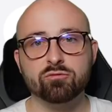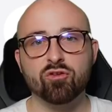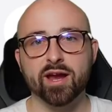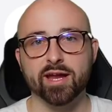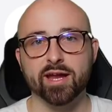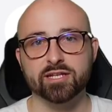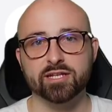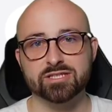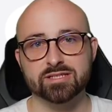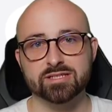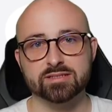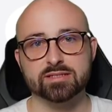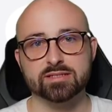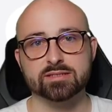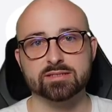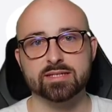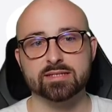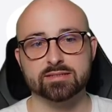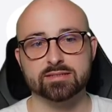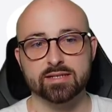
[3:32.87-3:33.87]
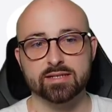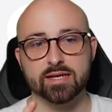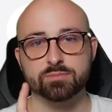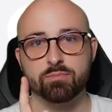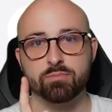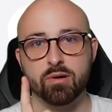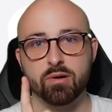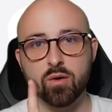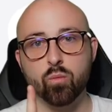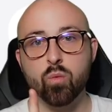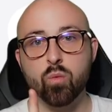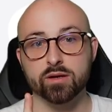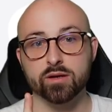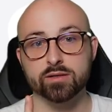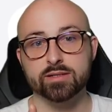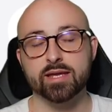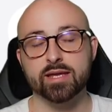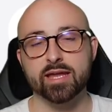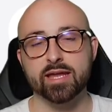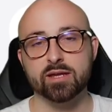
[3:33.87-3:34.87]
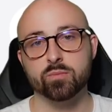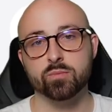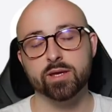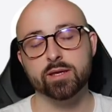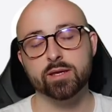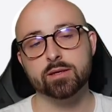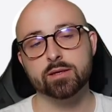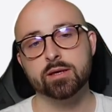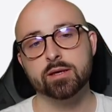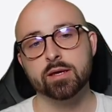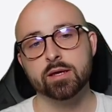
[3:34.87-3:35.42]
range in statistics by 1 game week.